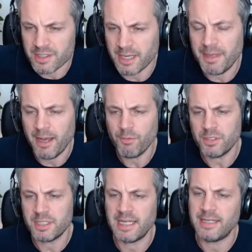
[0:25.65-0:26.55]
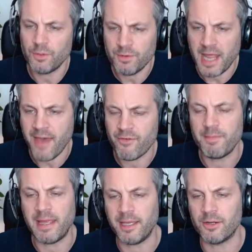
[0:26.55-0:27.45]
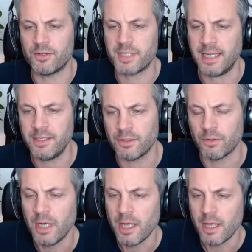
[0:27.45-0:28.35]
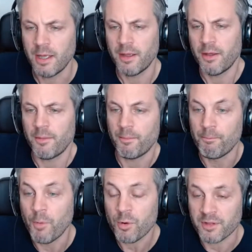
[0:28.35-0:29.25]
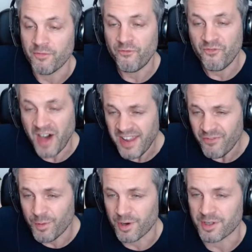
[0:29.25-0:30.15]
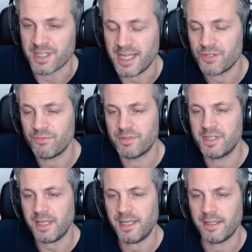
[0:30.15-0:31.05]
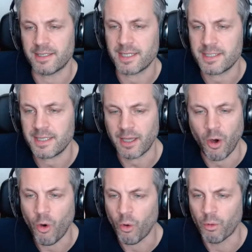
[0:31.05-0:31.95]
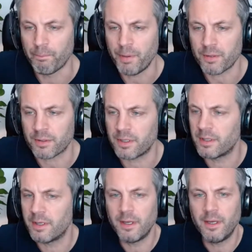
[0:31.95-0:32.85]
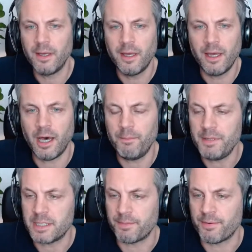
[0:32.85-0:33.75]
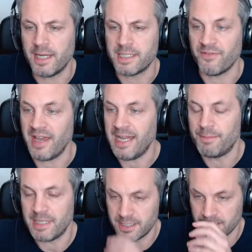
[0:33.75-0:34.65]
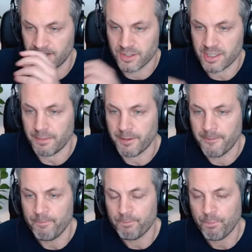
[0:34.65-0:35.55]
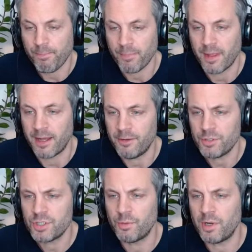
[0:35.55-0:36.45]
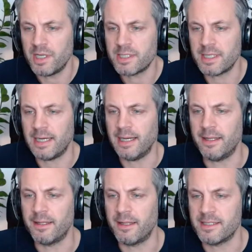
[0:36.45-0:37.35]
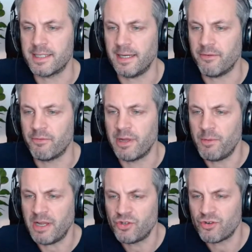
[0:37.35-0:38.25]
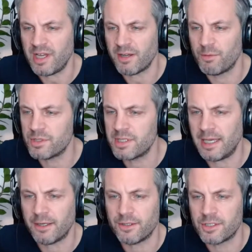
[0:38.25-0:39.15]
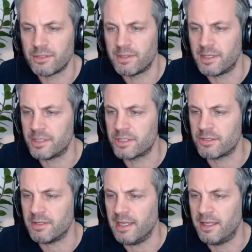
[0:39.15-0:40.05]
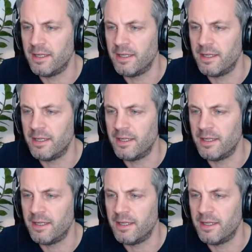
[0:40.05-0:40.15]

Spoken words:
I mean, I always say don't ever make your title more than 5 words. That's ridiculous. That's like a whole book. I'll be surprised if anybody turns up. And also, what is that? Is that a railway track? What's that got to do with history?